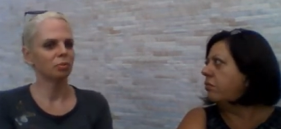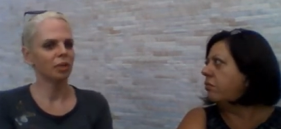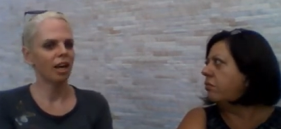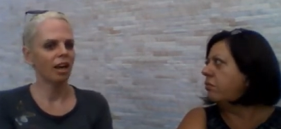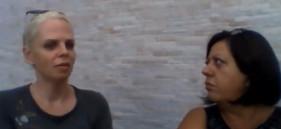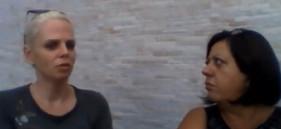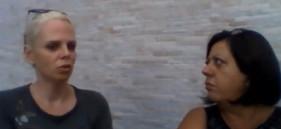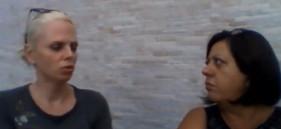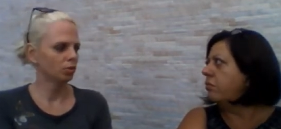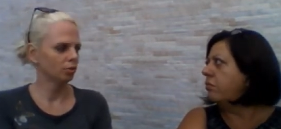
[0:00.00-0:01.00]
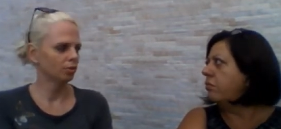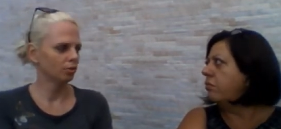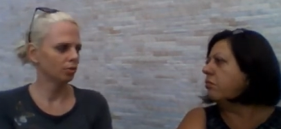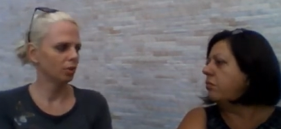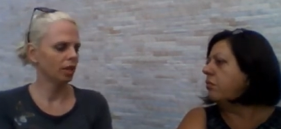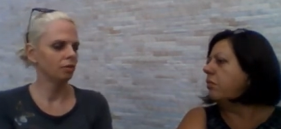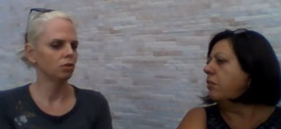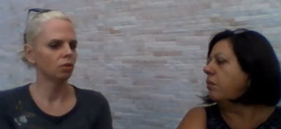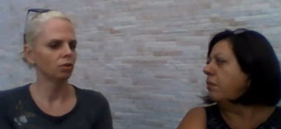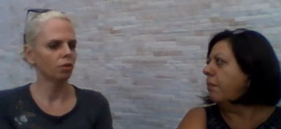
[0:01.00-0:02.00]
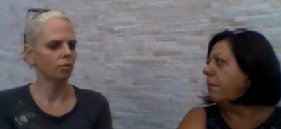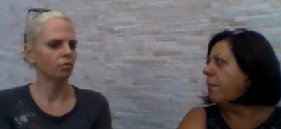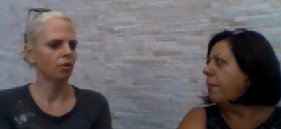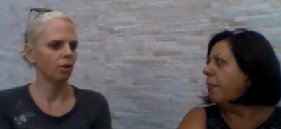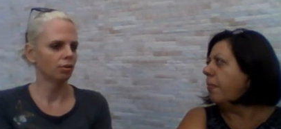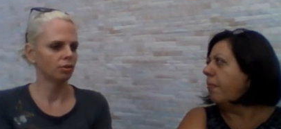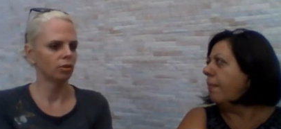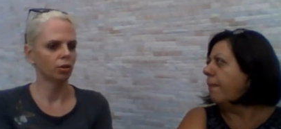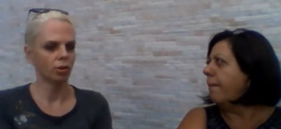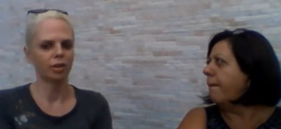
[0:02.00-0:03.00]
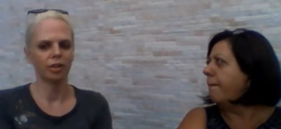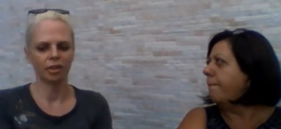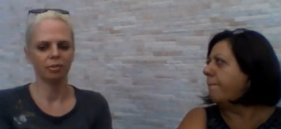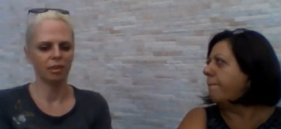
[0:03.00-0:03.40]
Speaker 1: we have to we have to confront or